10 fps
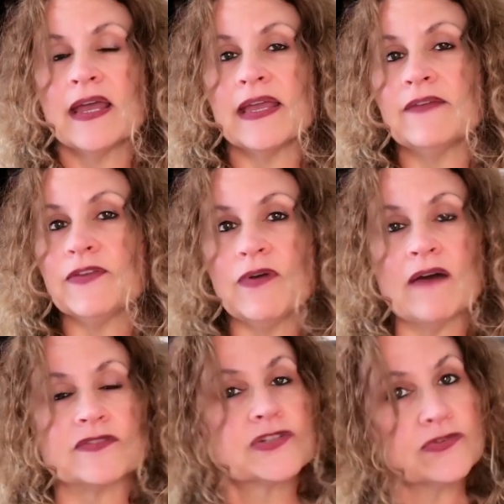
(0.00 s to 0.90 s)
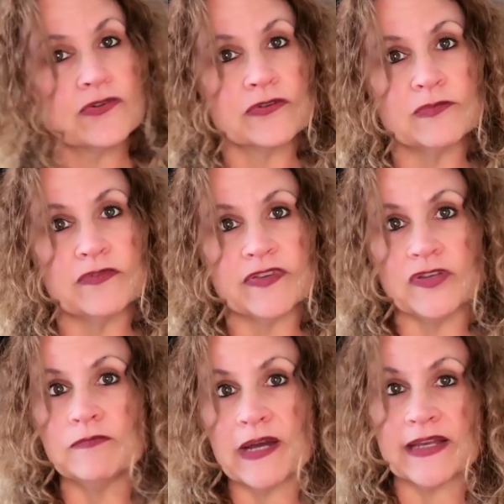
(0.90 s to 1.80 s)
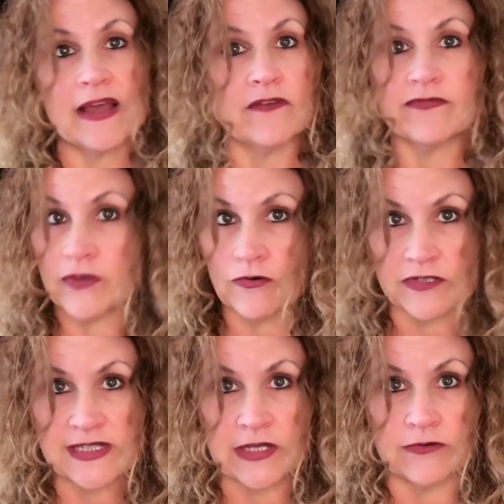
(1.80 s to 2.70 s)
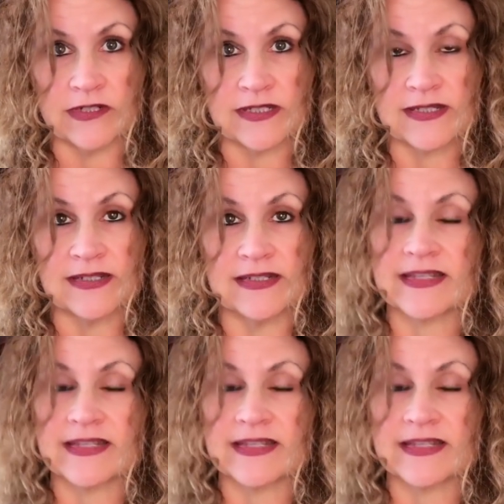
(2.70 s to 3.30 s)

If you have a shorter movie, you might have fewer sequences.